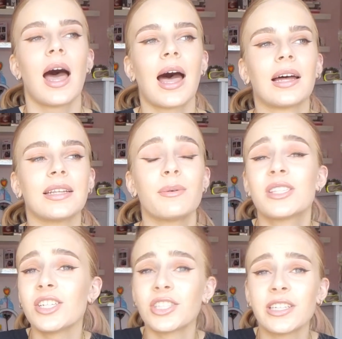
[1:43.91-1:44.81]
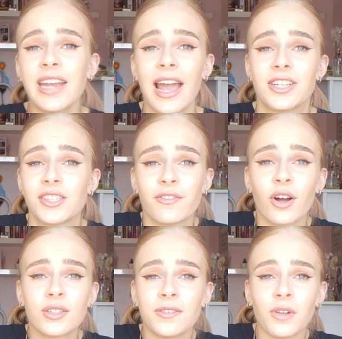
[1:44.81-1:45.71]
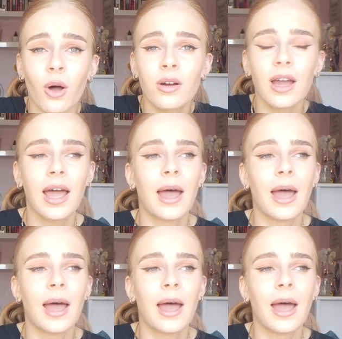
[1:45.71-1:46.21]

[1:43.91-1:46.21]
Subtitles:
and it was such a good day I just forgot to vlog.